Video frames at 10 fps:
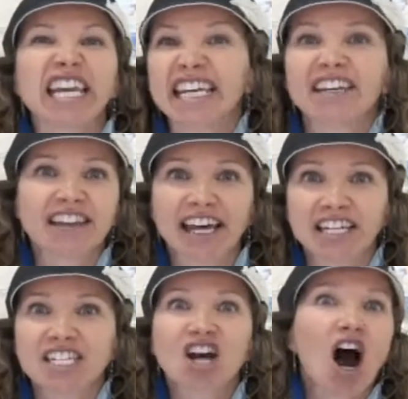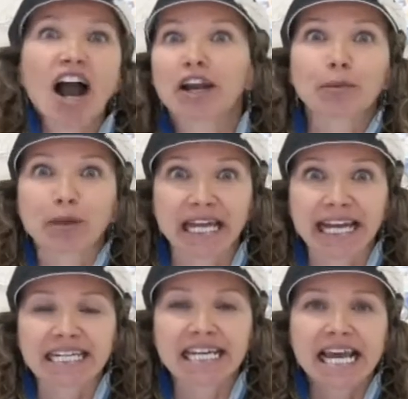eaten that entire
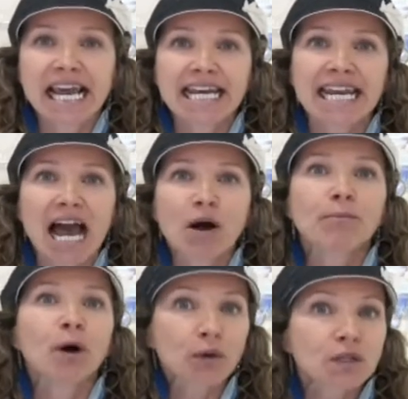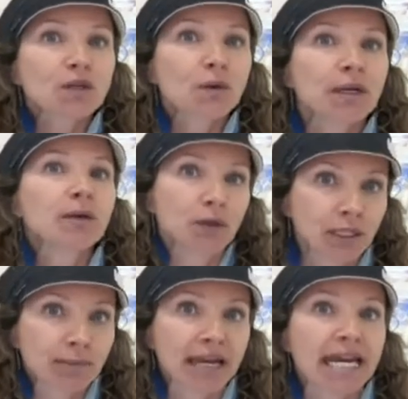plate. Now, monosodium
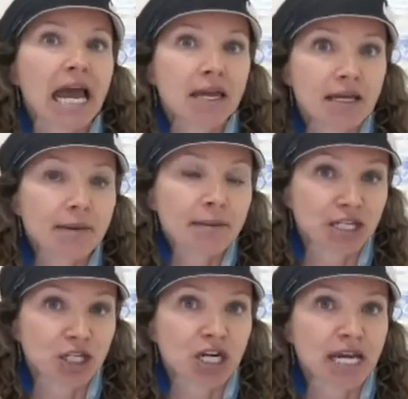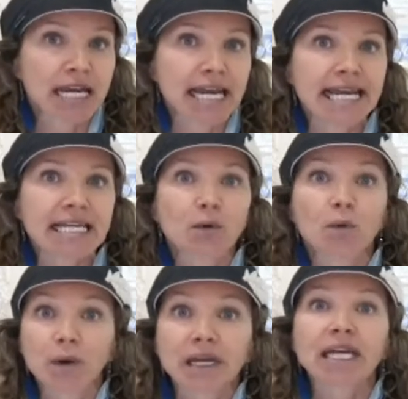glutamate, MSG, is
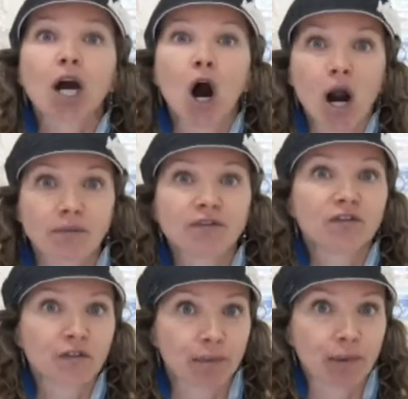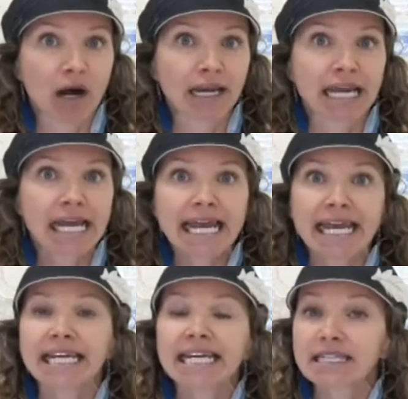really harmful for the body.
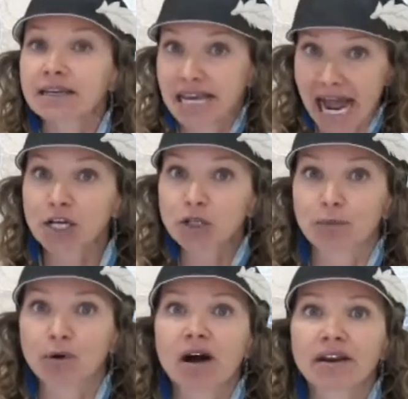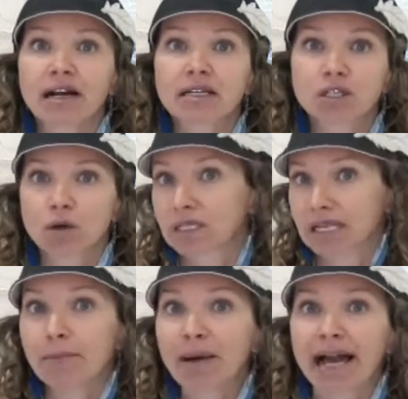It is a natural product, so
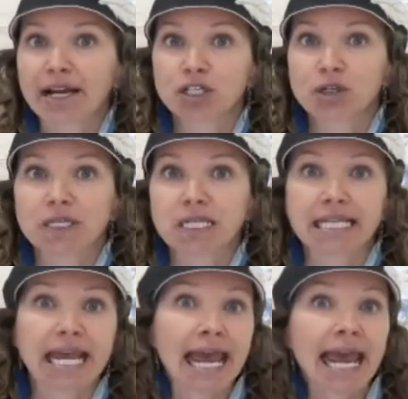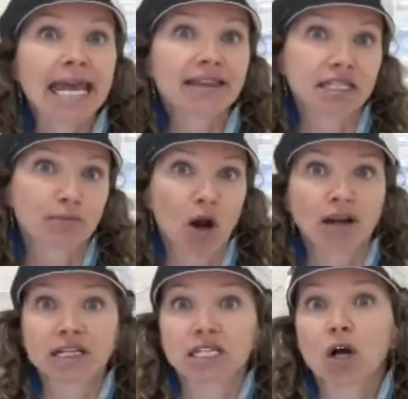some packages will say, hey, this
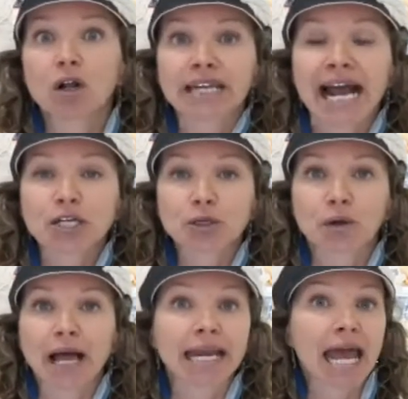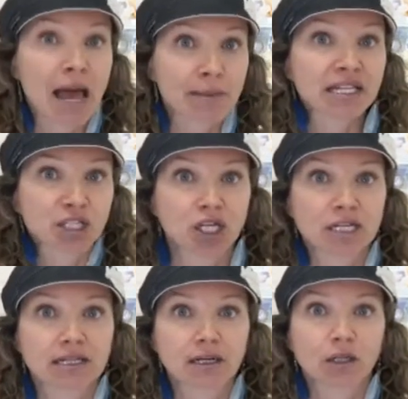product is all natural, and MSG
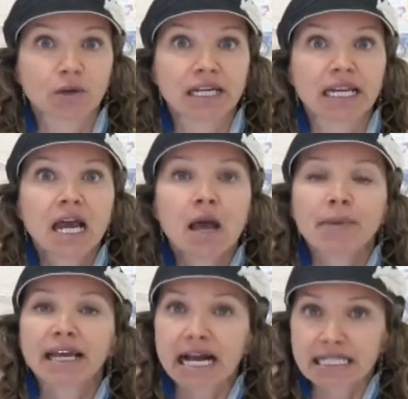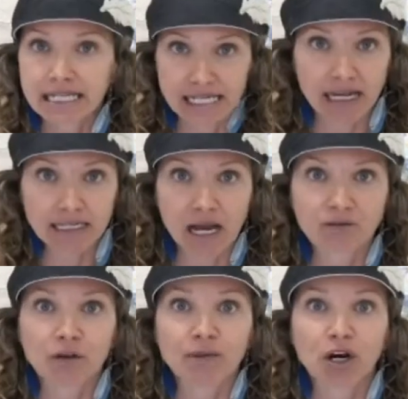is included because it does
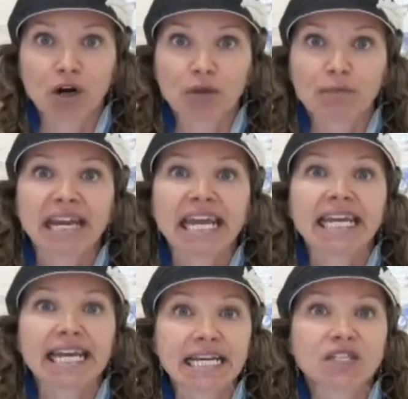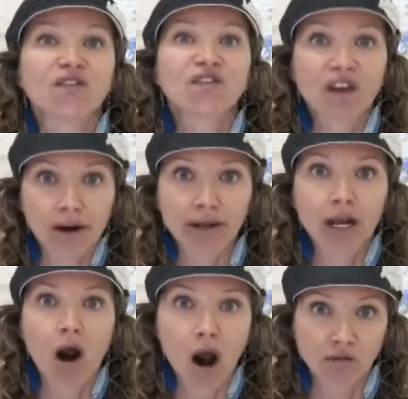come from the earth, but it is very
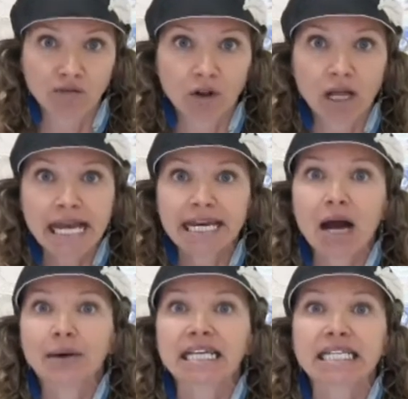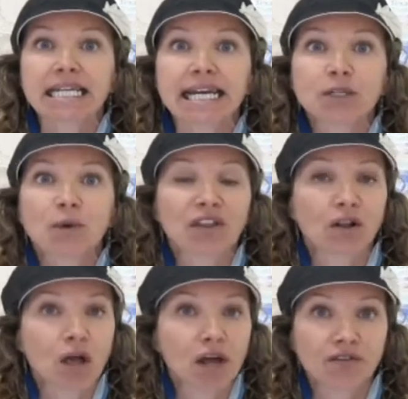harmful. Now, it is linked with
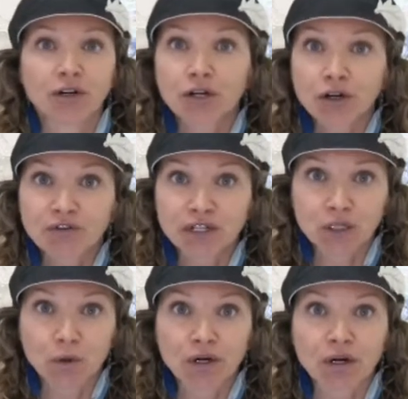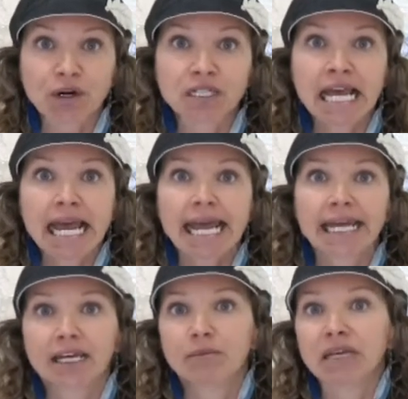a lot of nerve disorders.
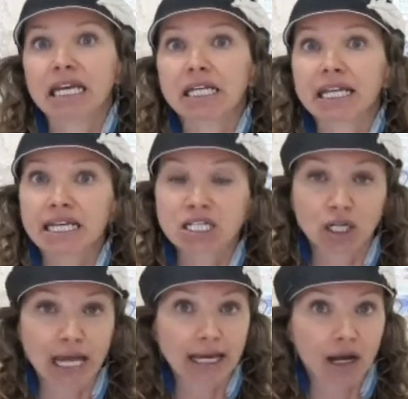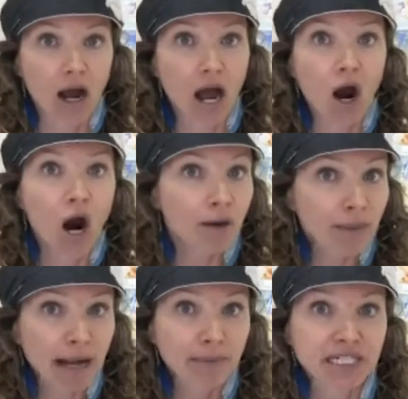It can be linked to like heart
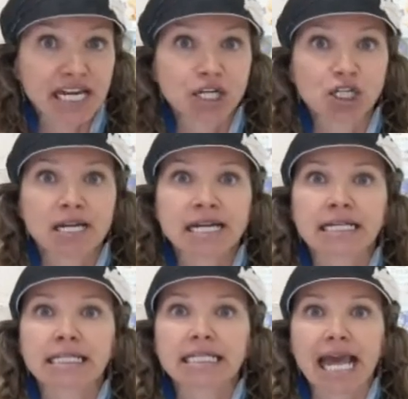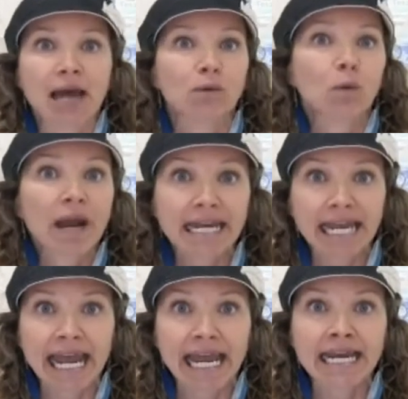palpitations and weight
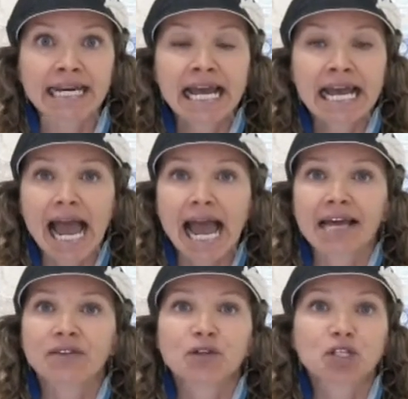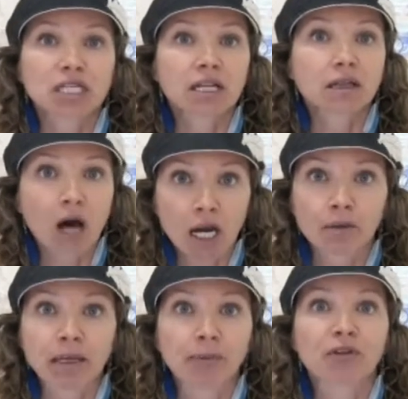gain, and there's just a lot
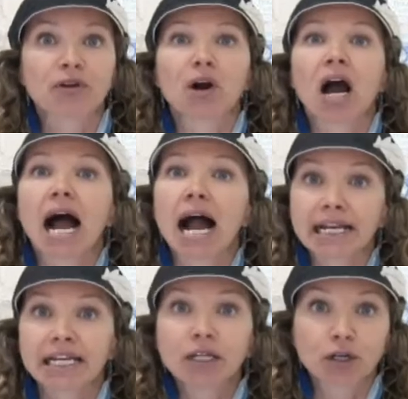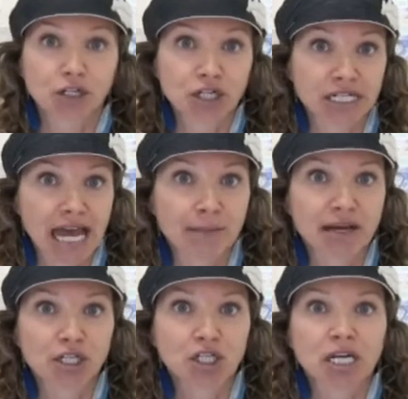of people that are highly allergic to
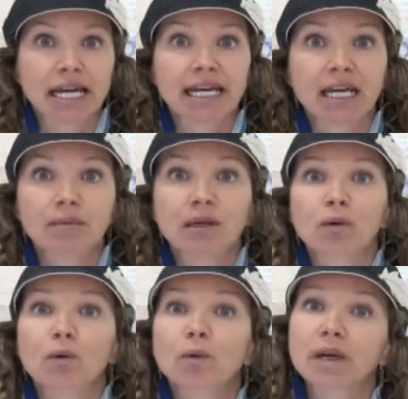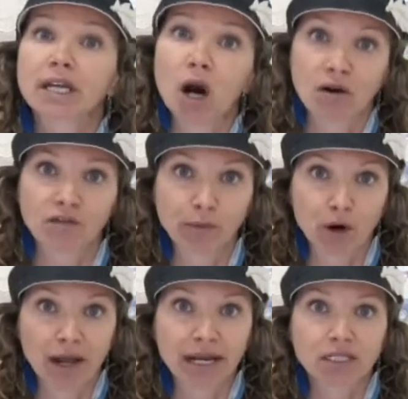MSG, and it can be a really harmful
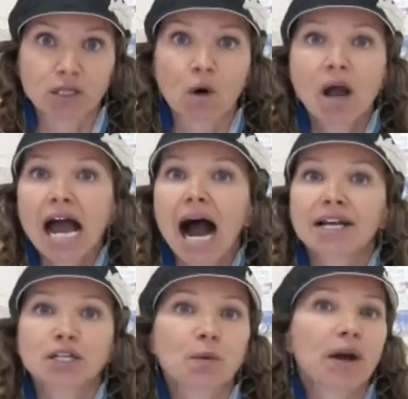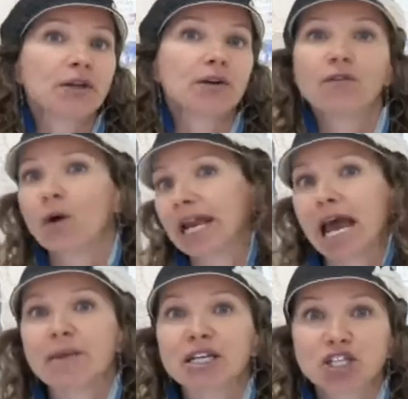product. So I just want you to avoid
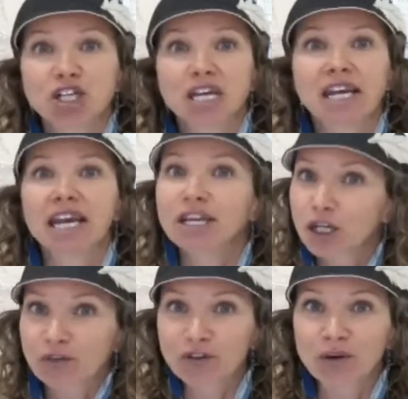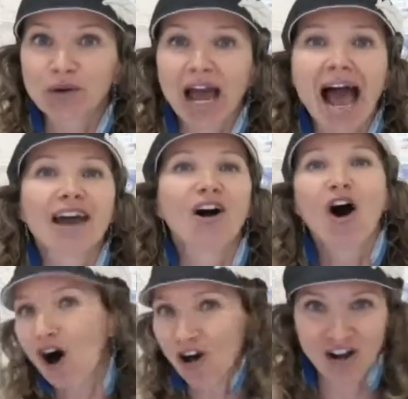MSG in your food at
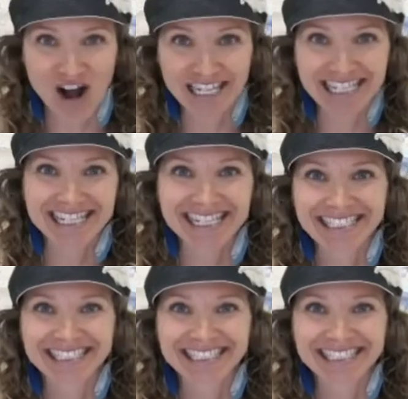all costs.